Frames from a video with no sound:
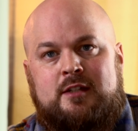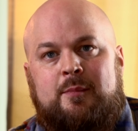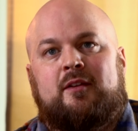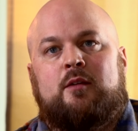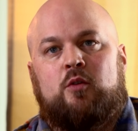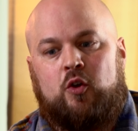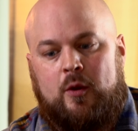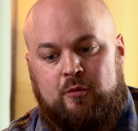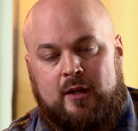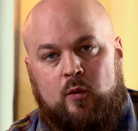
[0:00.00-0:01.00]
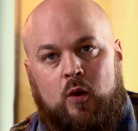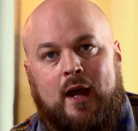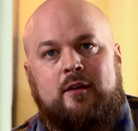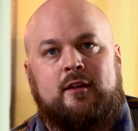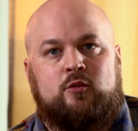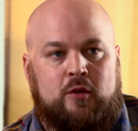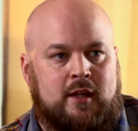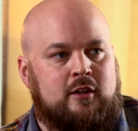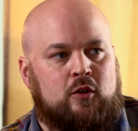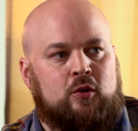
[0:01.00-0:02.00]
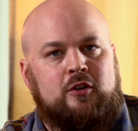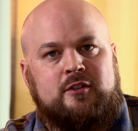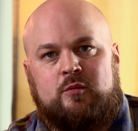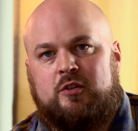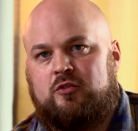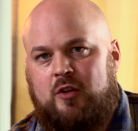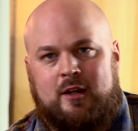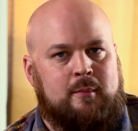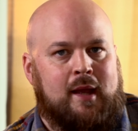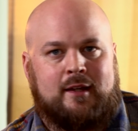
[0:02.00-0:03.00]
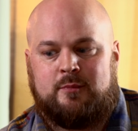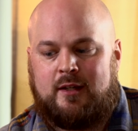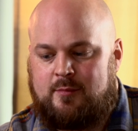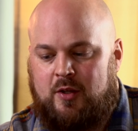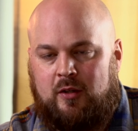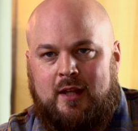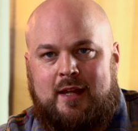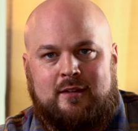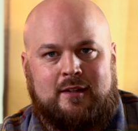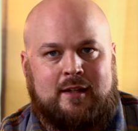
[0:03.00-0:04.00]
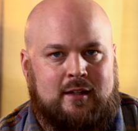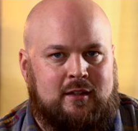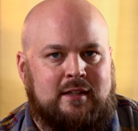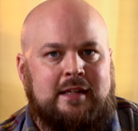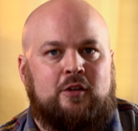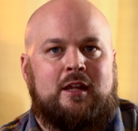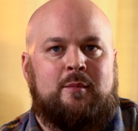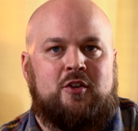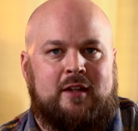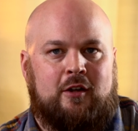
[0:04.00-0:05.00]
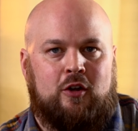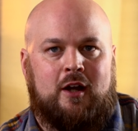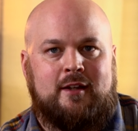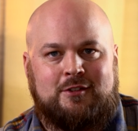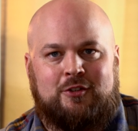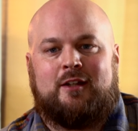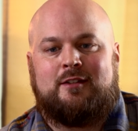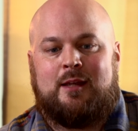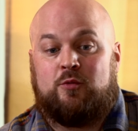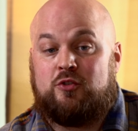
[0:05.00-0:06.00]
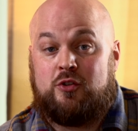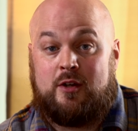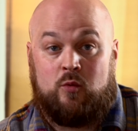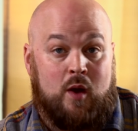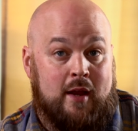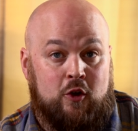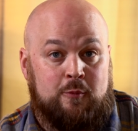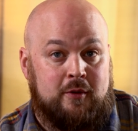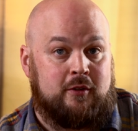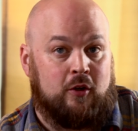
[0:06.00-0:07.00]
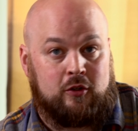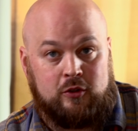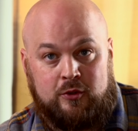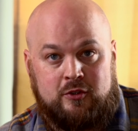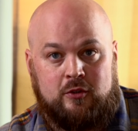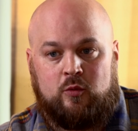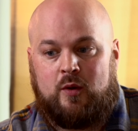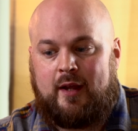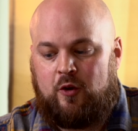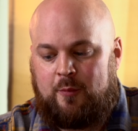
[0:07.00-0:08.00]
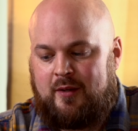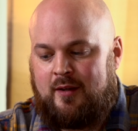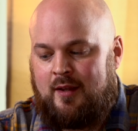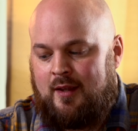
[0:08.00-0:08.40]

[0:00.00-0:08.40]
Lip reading: Typically we're going pretty wide because we're indoors and we're trying to maximize the amount of light and get a cleaner image later on. So a lot of times we're shooting wide open or closer to wide open.